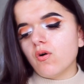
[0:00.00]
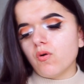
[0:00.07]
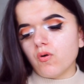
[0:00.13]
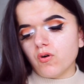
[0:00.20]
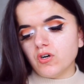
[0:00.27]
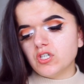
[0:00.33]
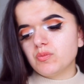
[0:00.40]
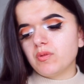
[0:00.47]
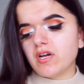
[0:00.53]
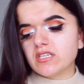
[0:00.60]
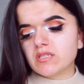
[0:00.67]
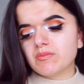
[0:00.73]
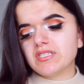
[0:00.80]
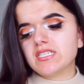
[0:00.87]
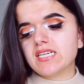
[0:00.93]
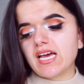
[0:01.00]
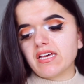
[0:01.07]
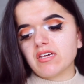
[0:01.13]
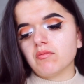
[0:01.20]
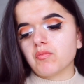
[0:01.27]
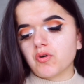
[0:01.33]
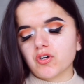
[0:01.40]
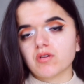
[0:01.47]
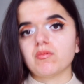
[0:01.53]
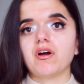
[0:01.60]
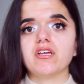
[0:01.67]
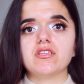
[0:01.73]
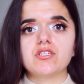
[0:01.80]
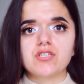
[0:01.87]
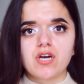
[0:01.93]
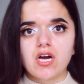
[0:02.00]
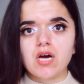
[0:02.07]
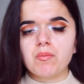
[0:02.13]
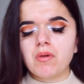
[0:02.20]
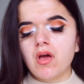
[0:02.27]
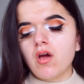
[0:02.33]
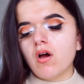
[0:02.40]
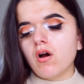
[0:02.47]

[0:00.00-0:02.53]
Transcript: orange blossom and Italian bergamot on the top,